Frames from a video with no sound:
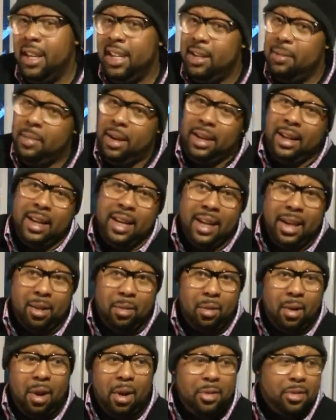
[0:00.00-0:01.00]
You may gig at a
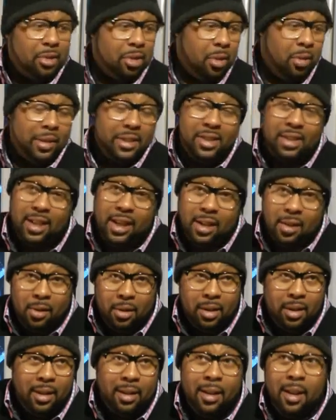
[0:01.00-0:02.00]
rehearsal or shit
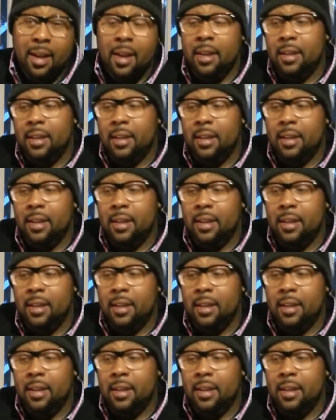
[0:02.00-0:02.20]
on it.